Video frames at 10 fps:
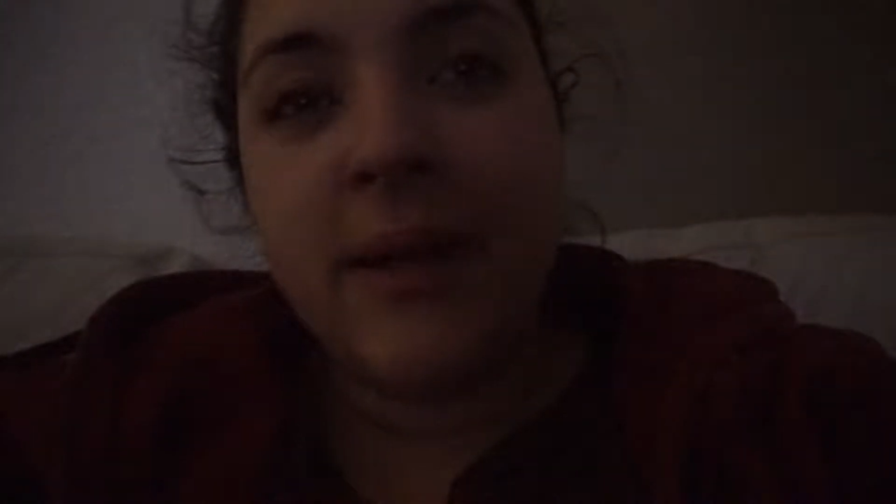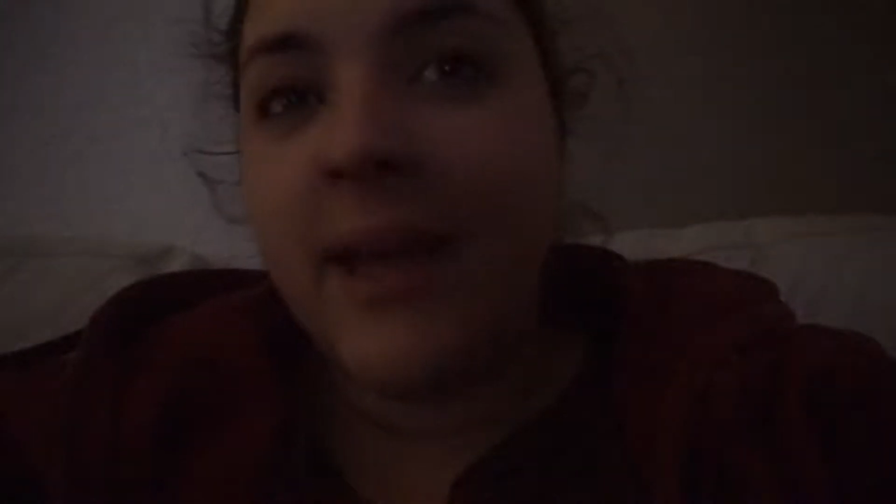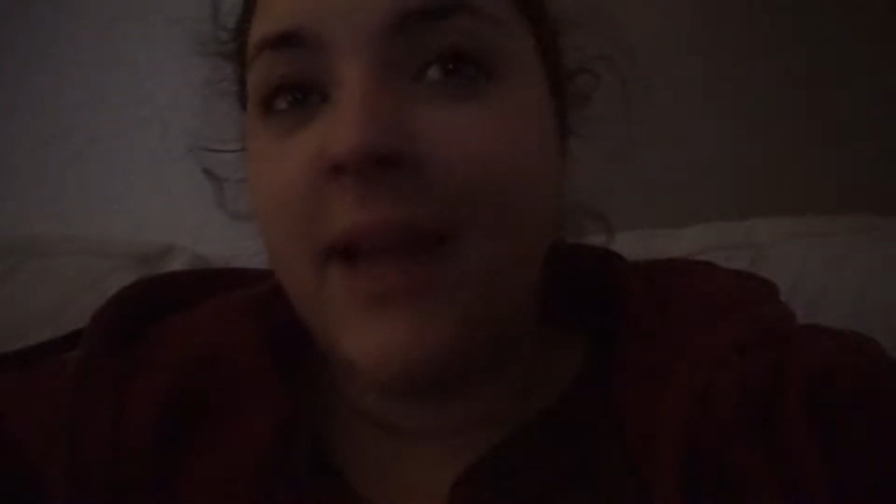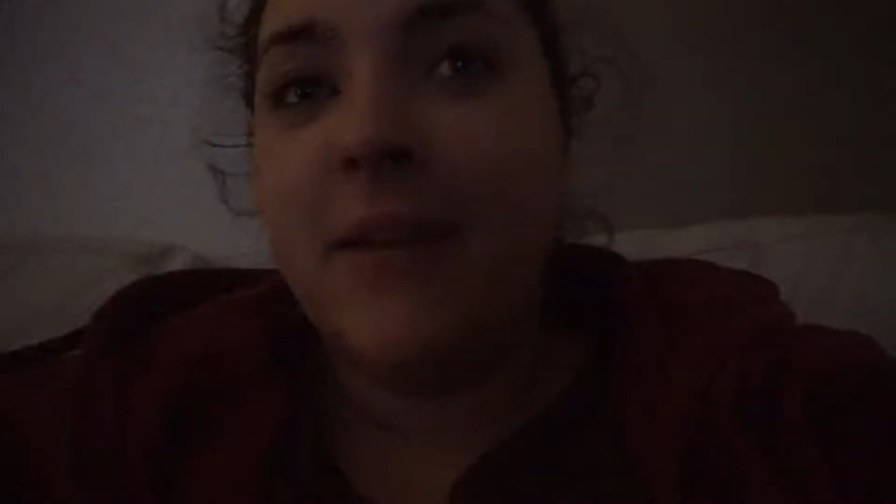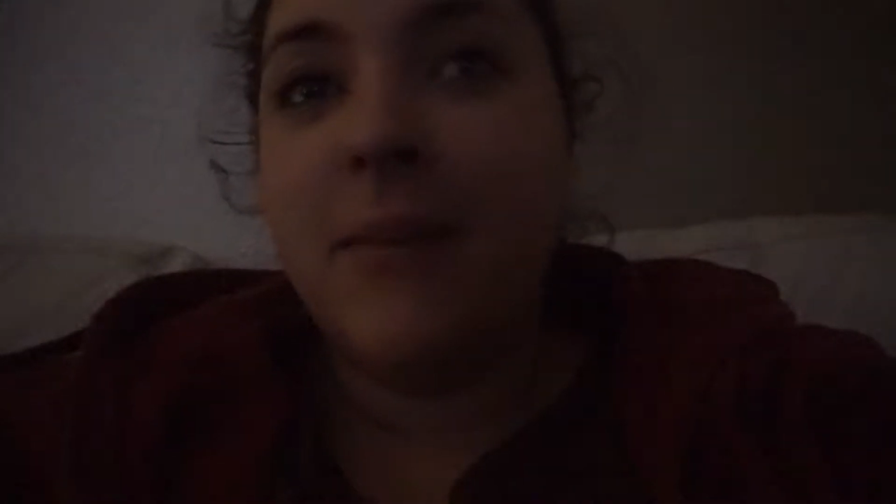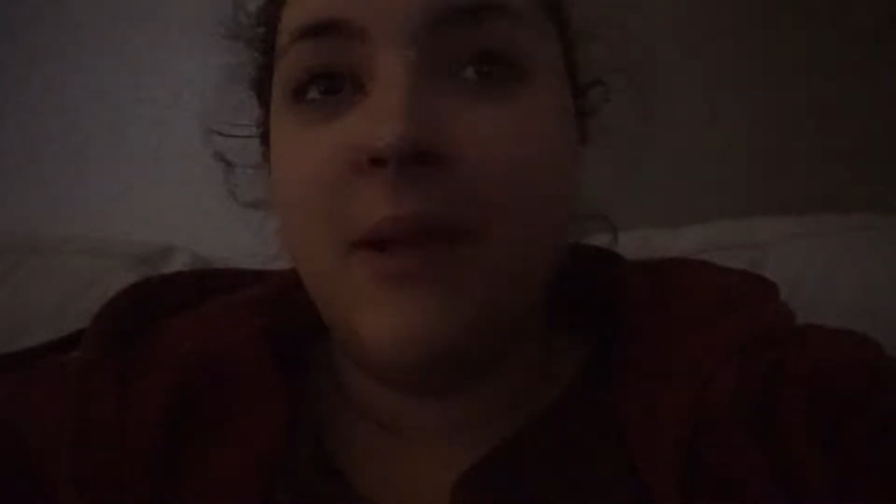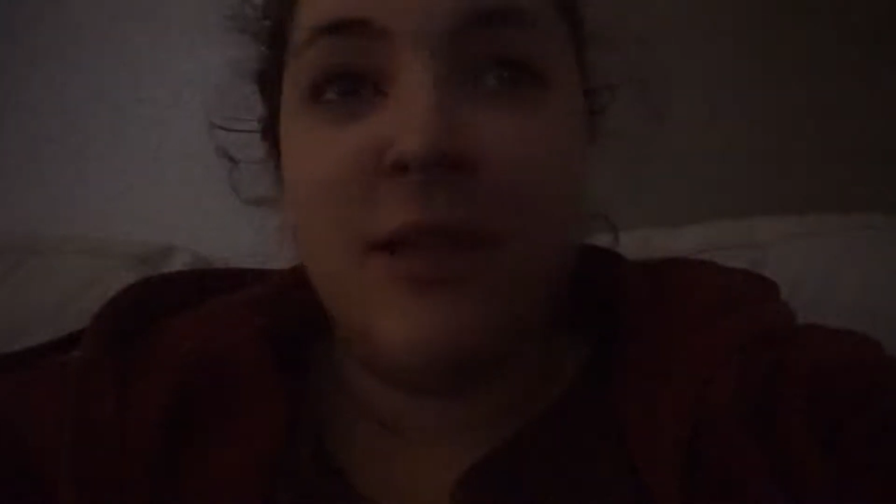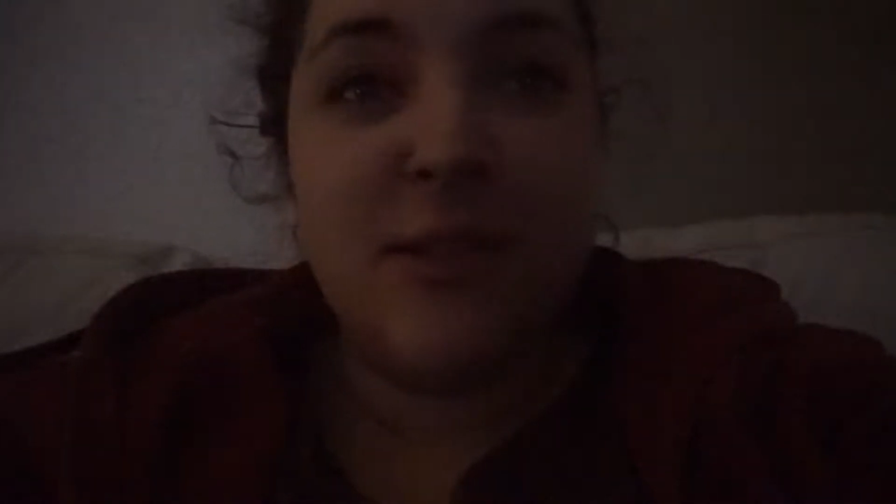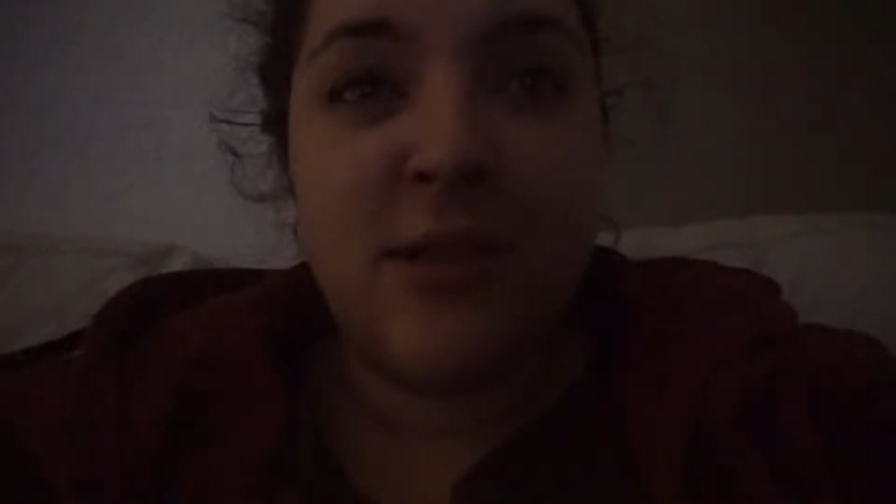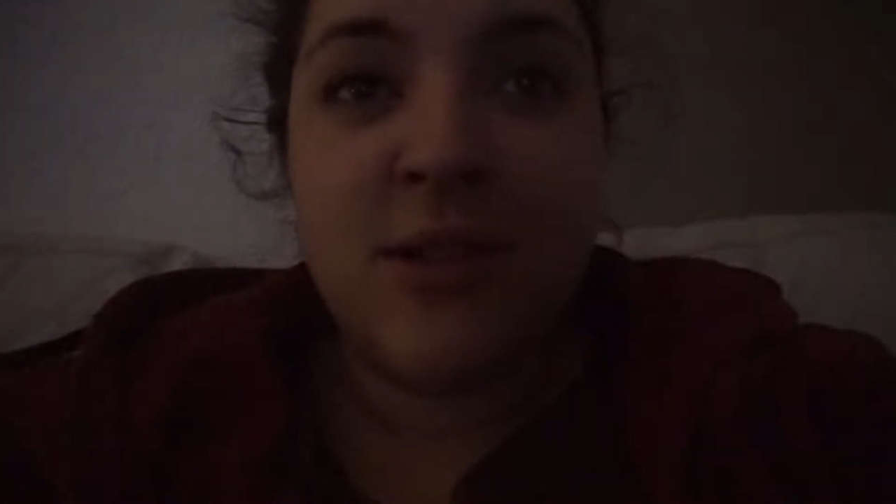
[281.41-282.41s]
Catnip
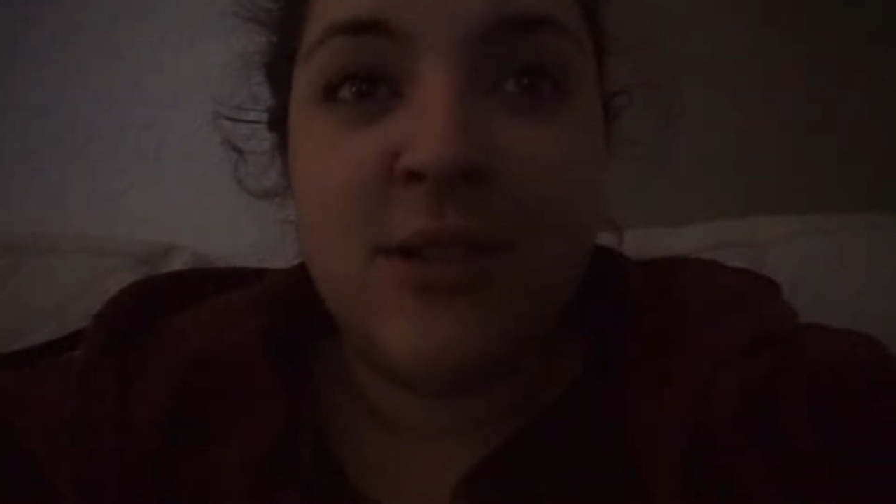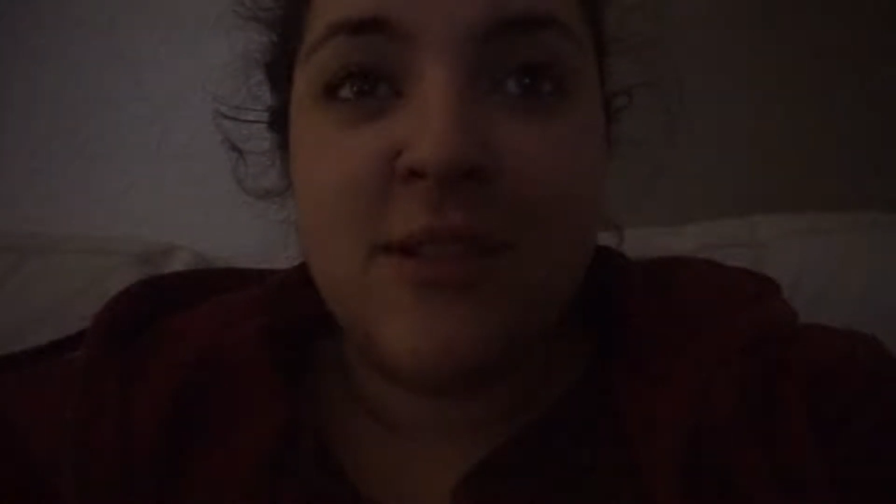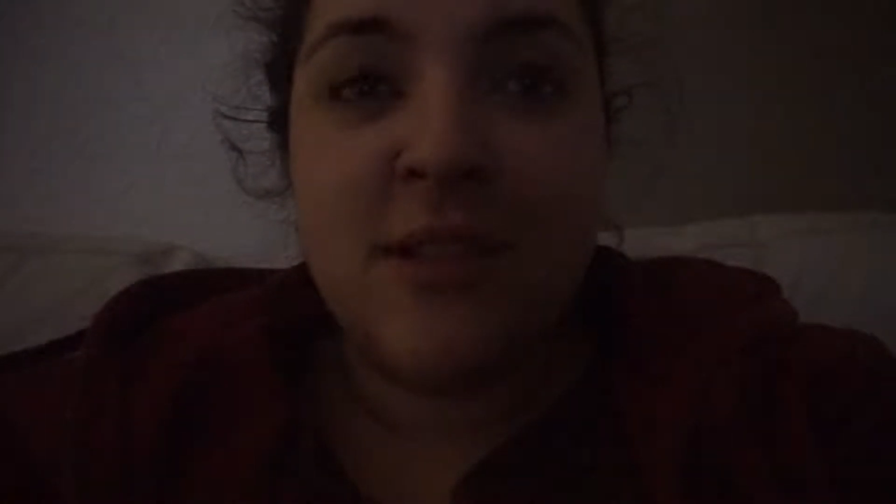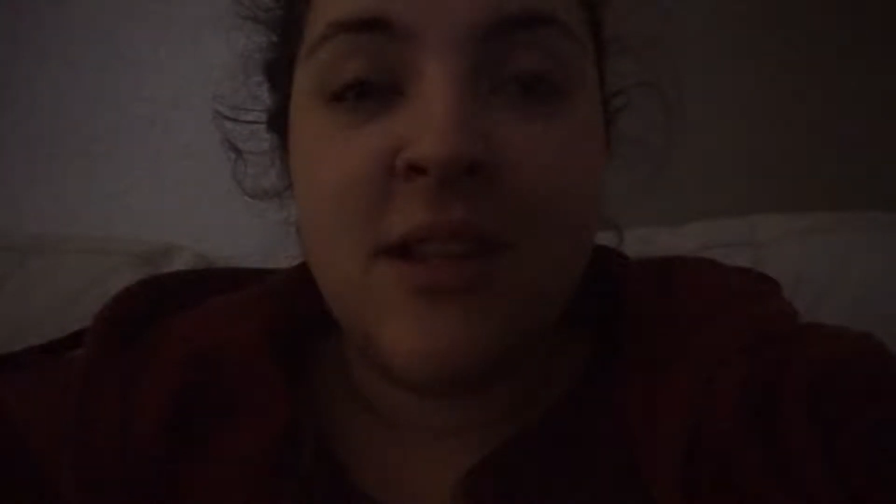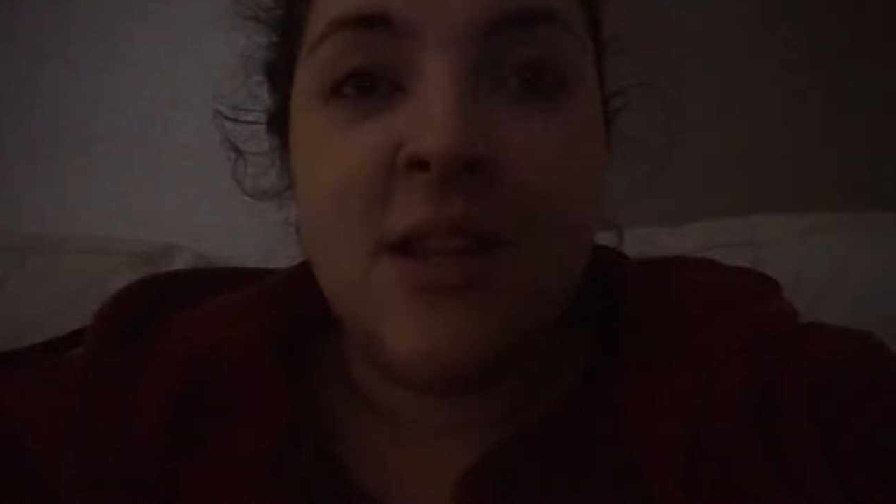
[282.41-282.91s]
Illustrations.